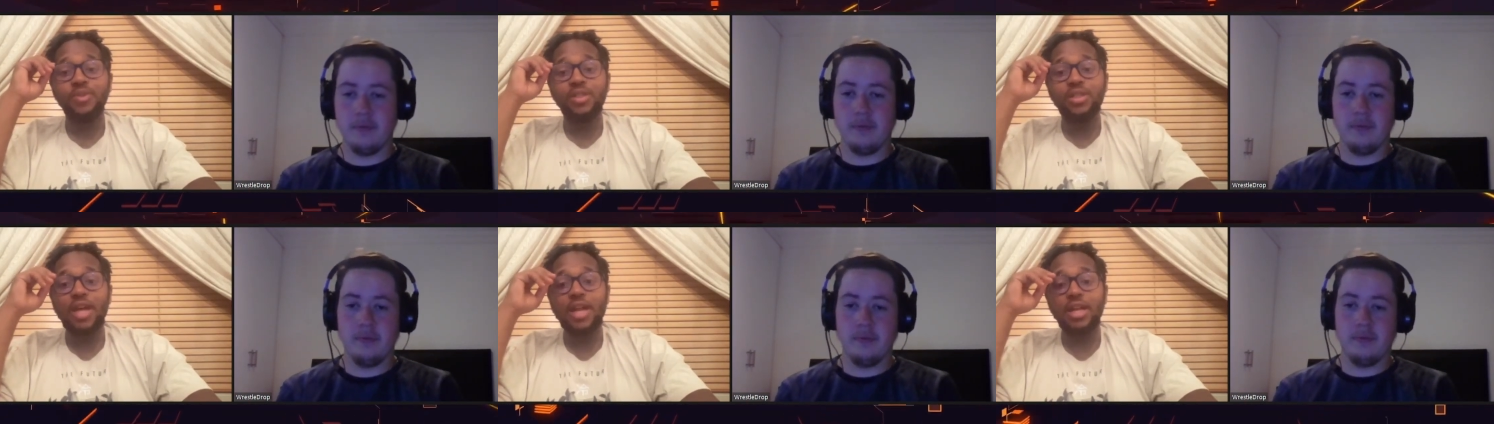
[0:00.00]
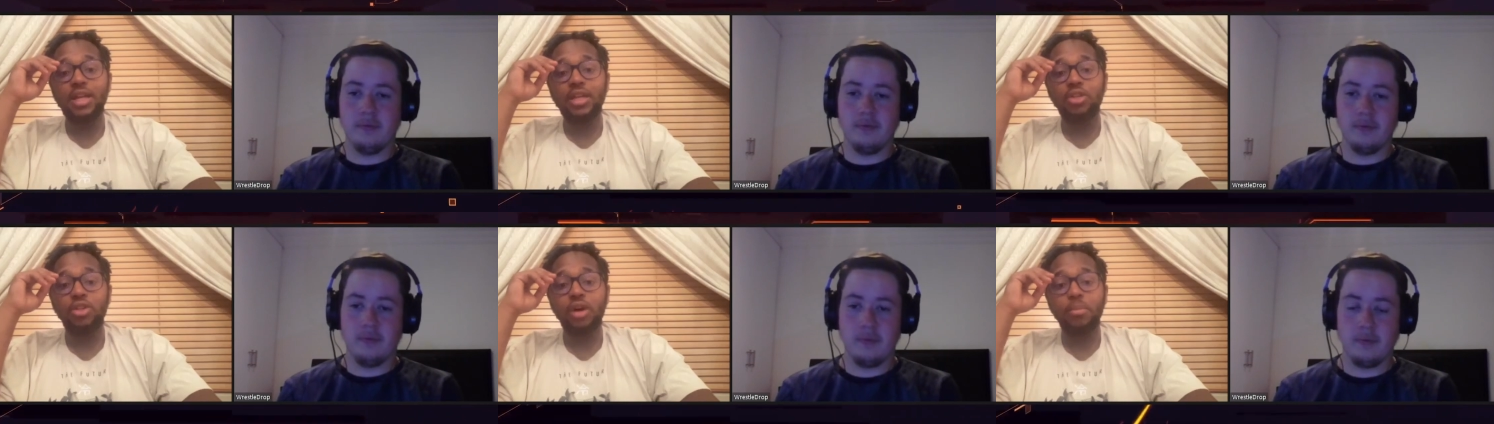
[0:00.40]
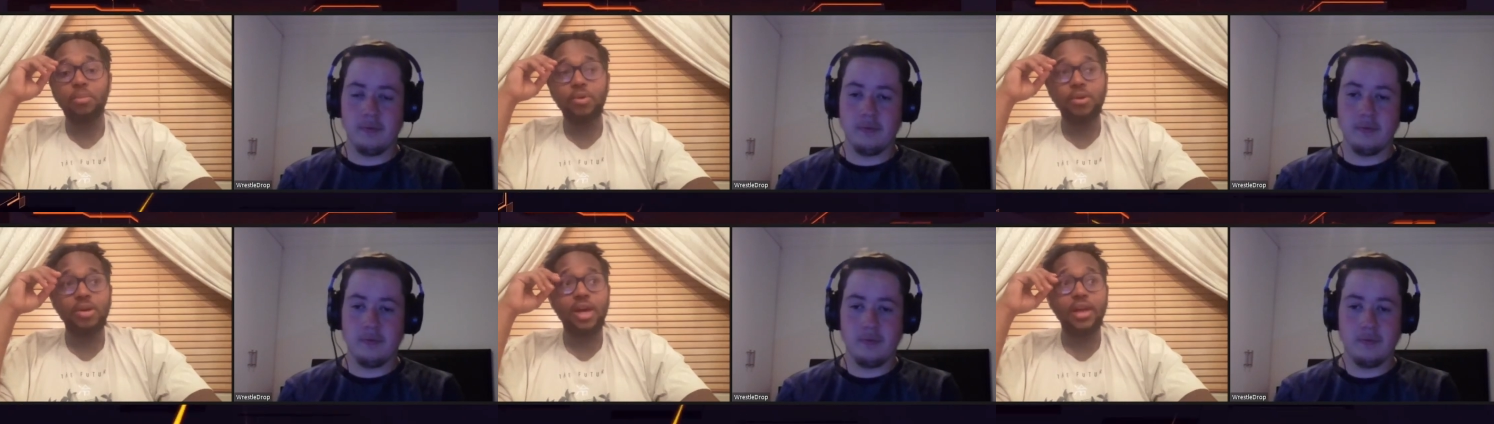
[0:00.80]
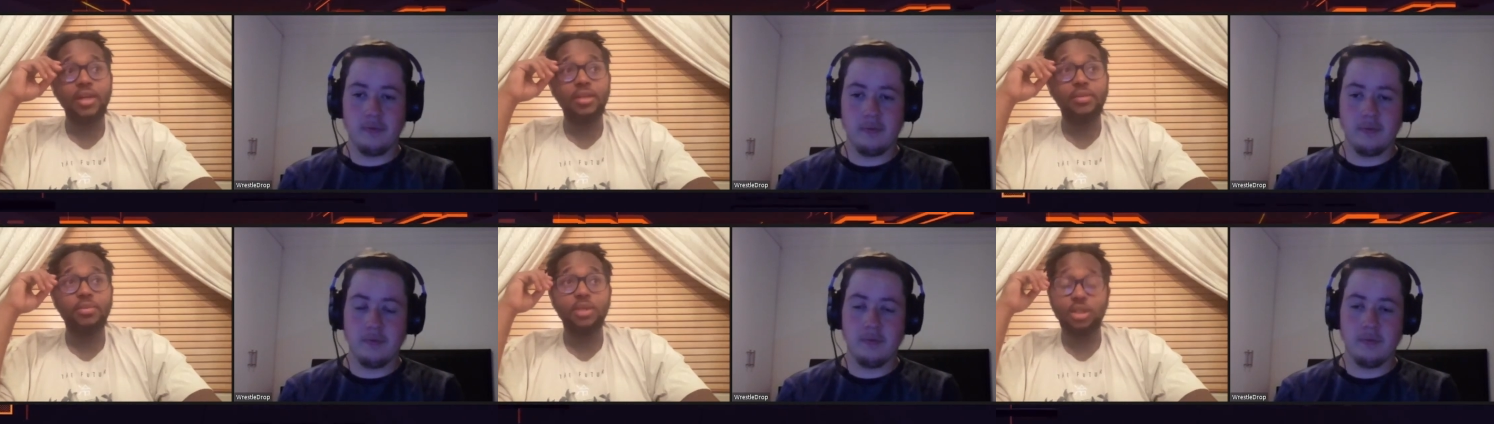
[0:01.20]
Speaker 1: set an example, like
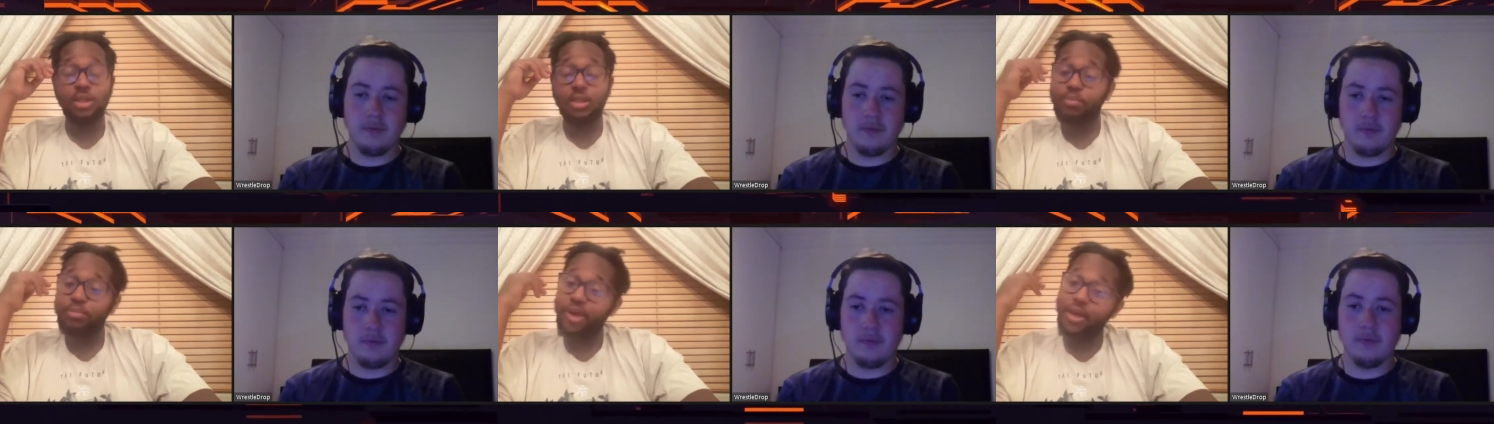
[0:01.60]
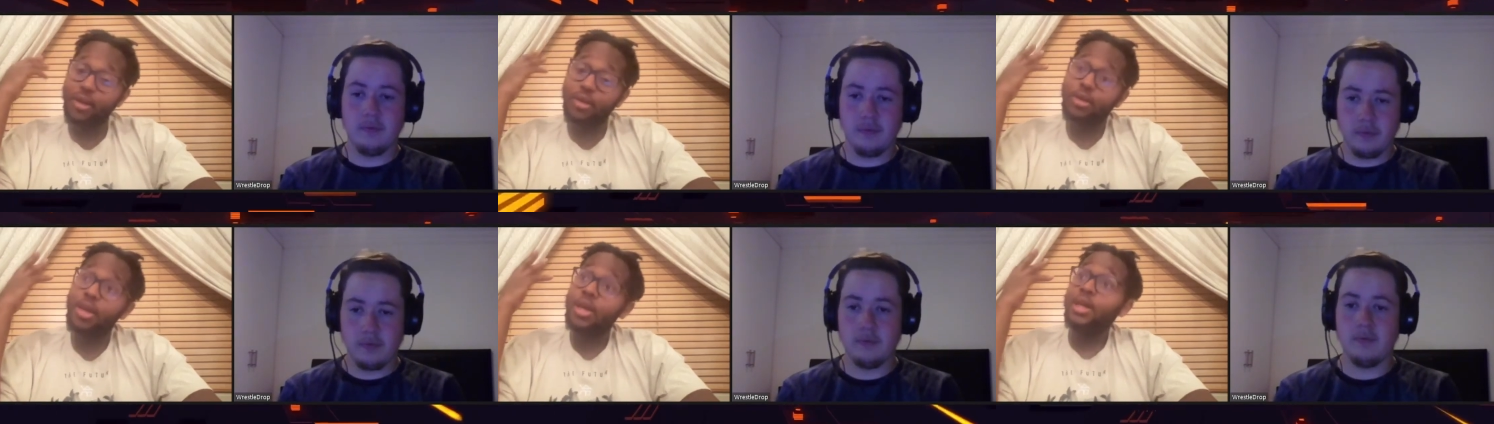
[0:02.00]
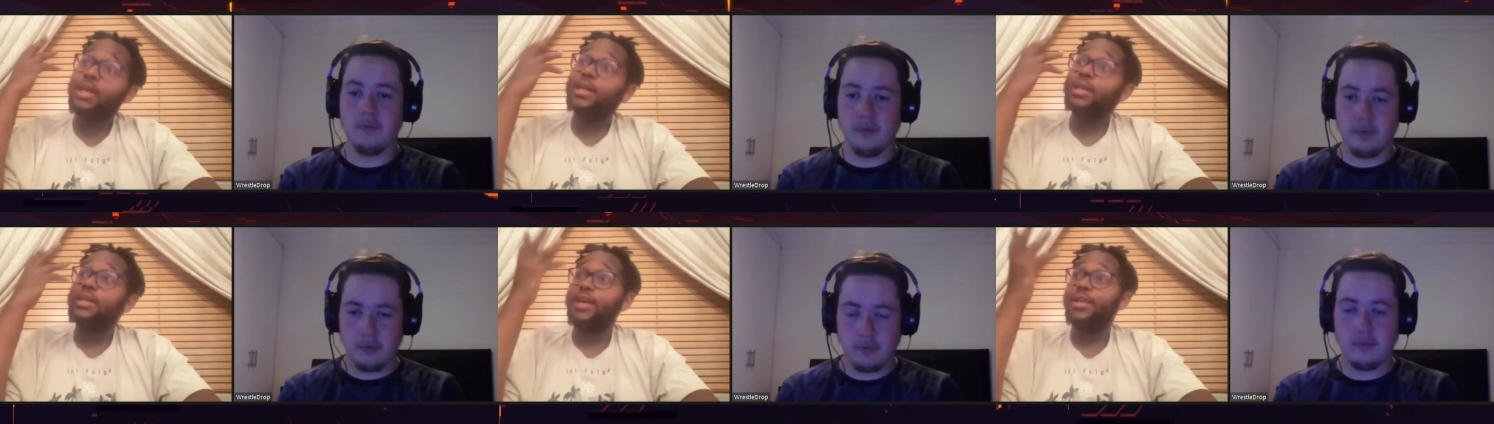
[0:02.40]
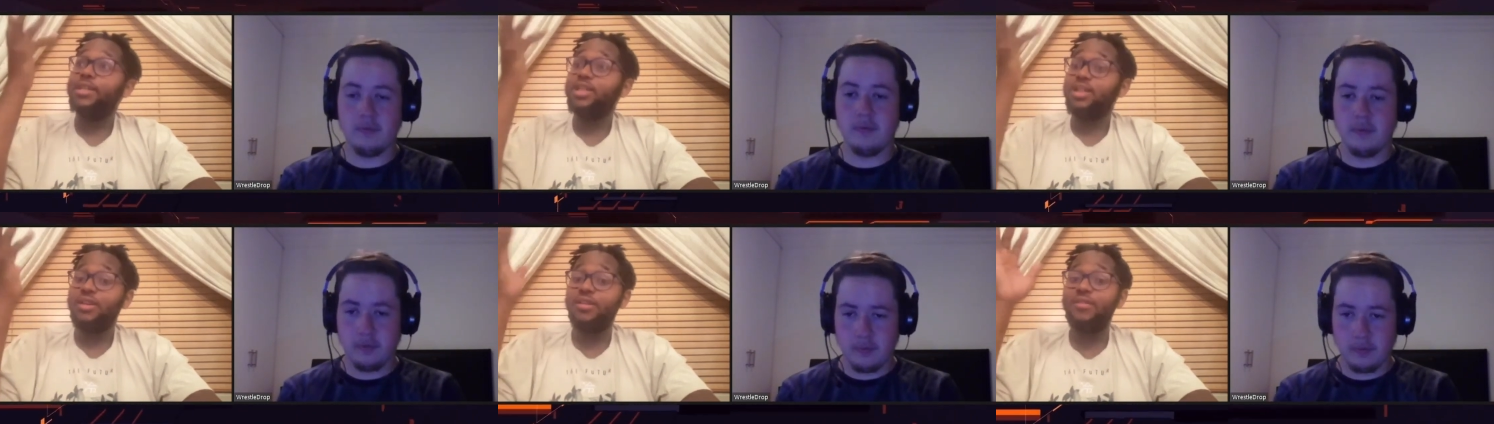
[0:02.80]
suspend
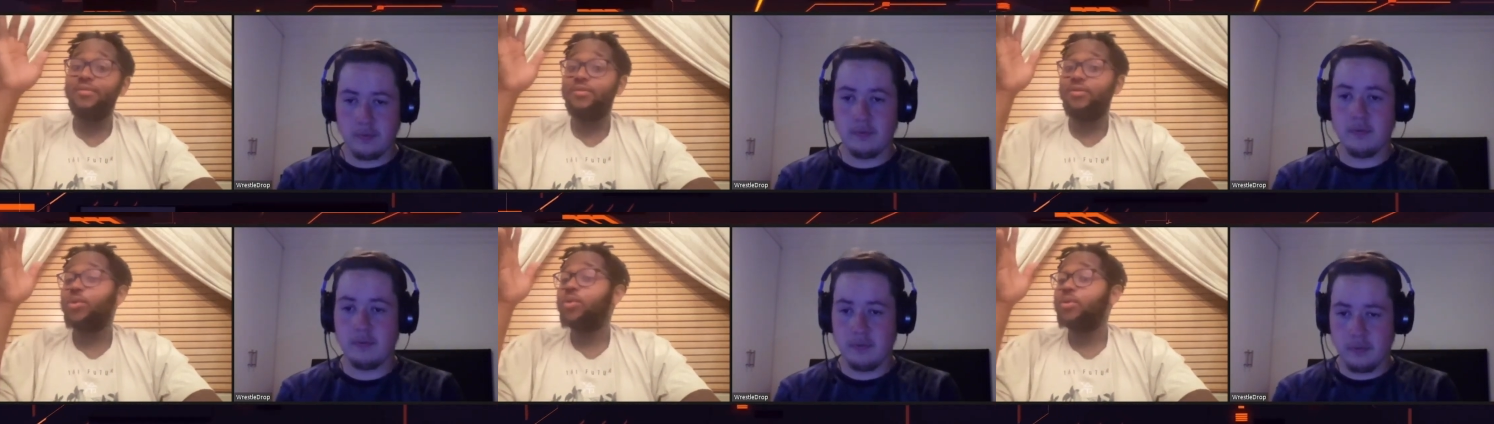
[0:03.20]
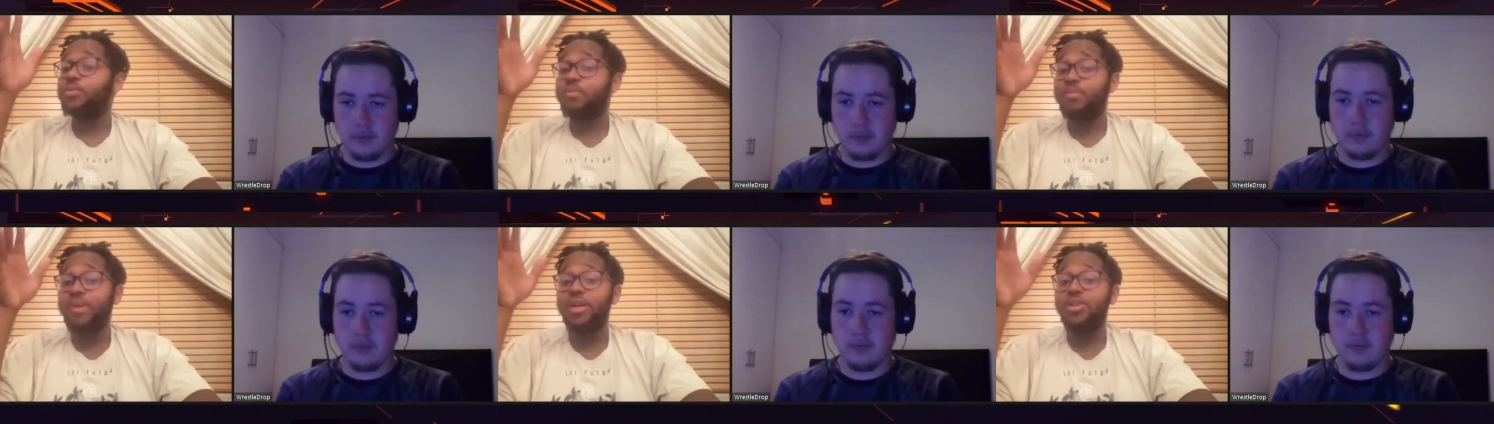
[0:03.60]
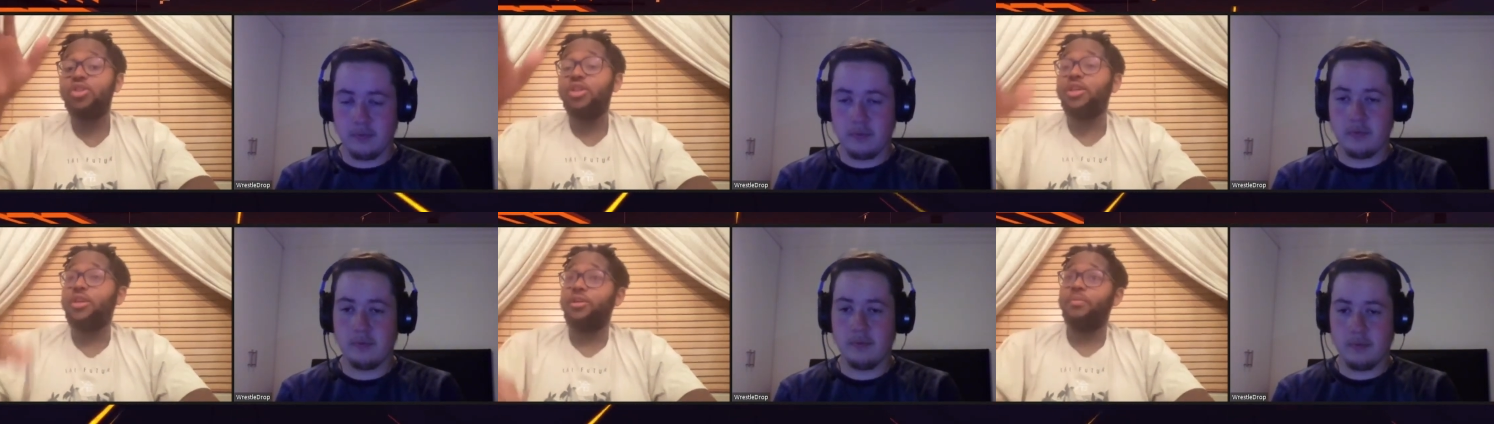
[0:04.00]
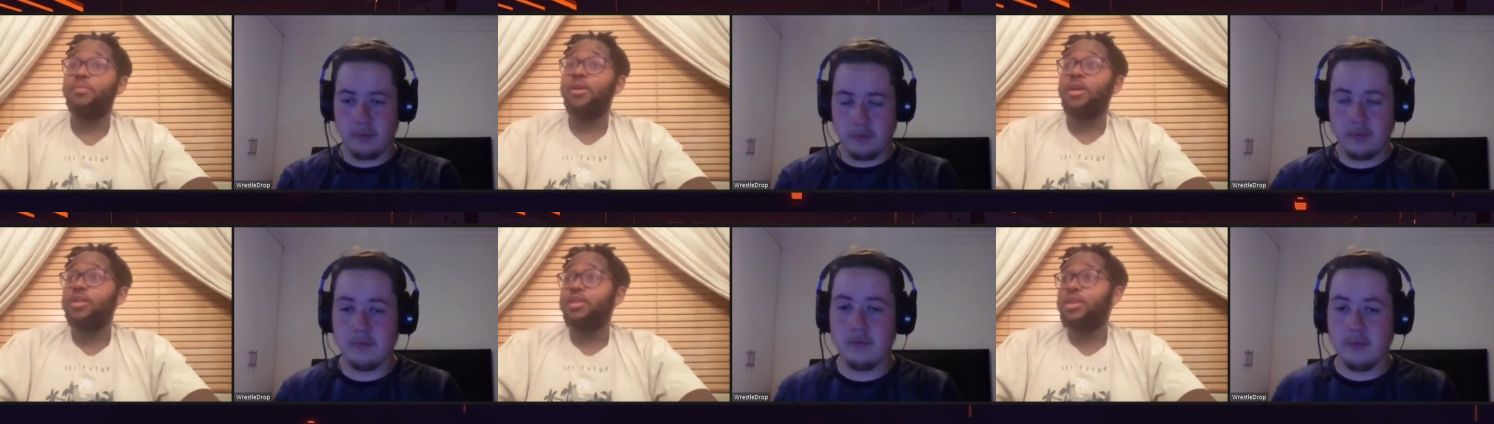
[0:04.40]
Kingston for punching
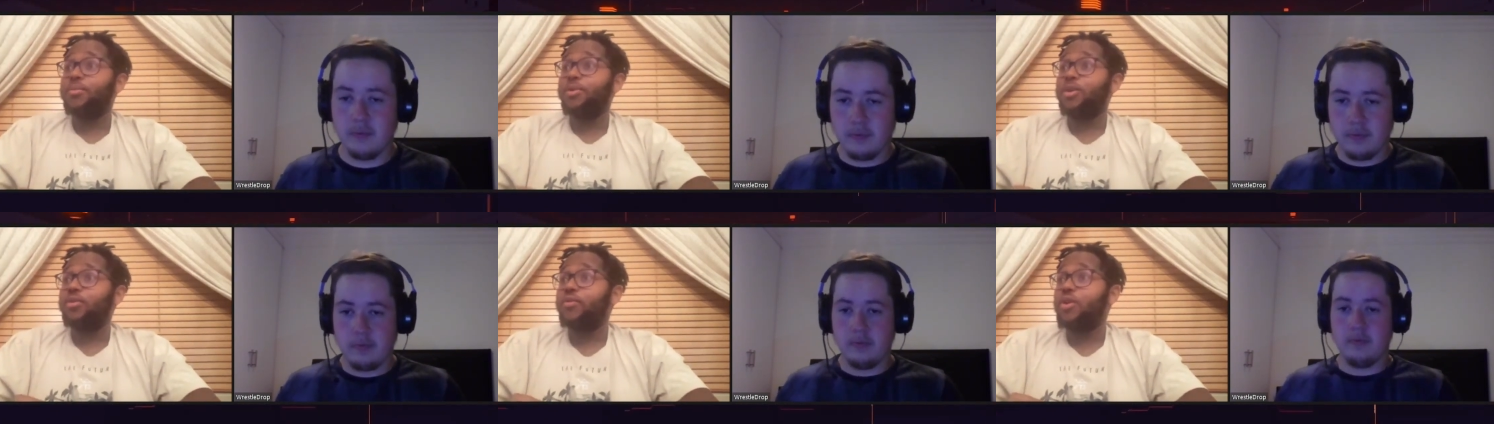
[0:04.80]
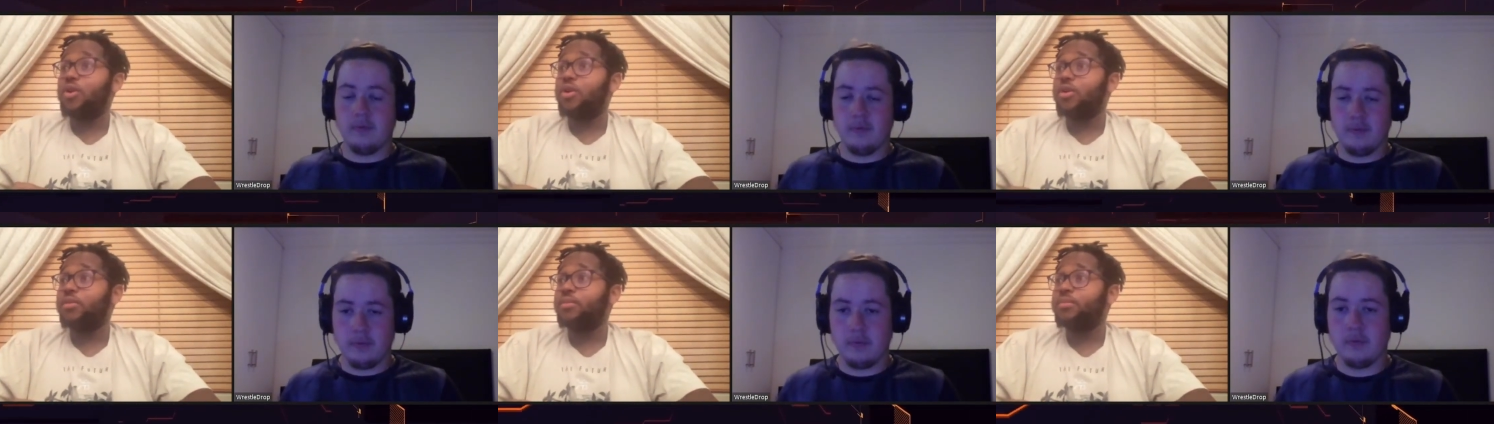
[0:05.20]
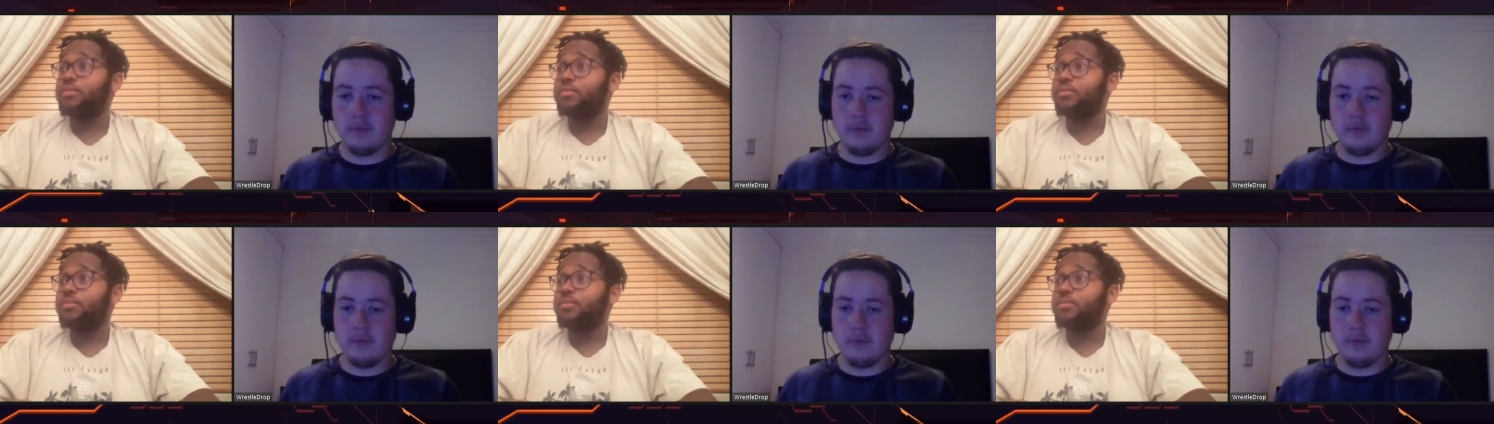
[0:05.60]
Sammy Guevara,